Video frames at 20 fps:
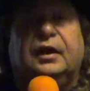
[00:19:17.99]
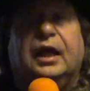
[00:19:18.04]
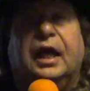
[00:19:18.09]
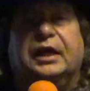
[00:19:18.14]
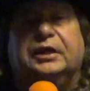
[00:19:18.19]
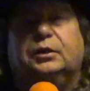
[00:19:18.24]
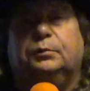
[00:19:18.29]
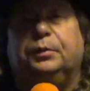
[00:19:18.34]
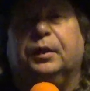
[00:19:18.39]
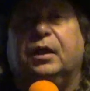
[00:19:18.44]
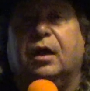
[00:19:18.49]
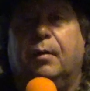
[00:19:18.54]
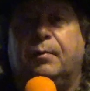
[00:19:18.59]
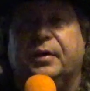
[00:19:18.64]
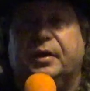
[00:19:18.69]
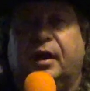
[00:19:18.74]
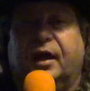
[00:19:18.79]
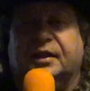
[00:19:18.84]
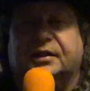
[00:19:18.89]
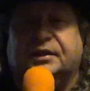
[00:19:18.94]
As you become a
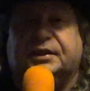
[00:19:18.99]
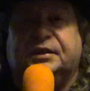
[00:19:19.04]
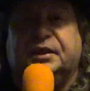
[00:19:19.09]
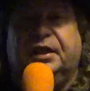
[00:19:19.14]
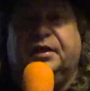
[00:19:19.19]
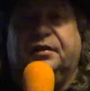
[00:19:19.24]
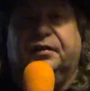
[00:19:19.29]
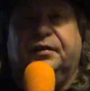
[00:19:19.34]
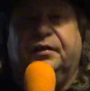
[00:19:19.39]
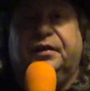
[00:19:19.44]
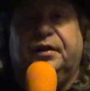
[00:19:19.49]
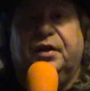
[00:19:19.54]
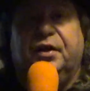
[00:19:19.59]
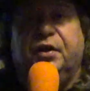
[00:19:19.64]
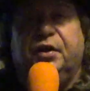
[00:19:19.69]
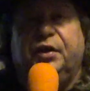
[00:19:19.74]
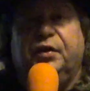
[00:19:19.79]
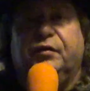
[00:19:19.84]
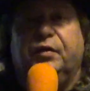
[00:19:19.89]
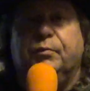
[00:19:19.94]
non-sinner,
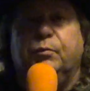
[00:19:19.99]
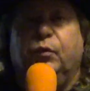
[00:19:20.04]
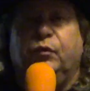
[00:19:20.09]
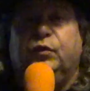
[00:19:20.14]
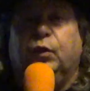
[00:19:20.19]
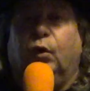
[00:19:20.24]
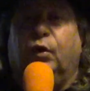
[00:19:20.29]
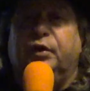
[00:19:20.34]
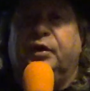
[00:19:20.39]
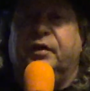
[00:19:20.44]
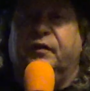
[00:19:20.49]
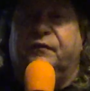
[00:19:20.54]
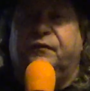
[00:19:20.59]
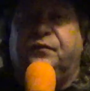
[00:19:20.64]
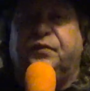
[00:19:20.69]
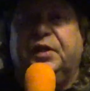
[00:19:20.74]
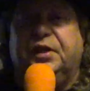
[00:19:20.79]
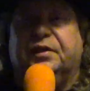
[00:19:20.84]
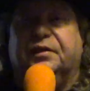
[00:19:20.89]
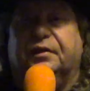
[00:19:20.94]
you removed all your
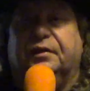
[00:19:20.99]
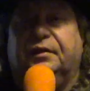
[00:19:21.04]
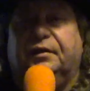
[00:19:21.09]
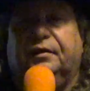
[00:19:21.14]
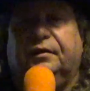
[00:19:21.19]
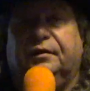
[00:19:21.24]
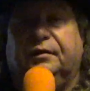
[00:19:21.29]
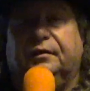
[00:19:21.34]
fear,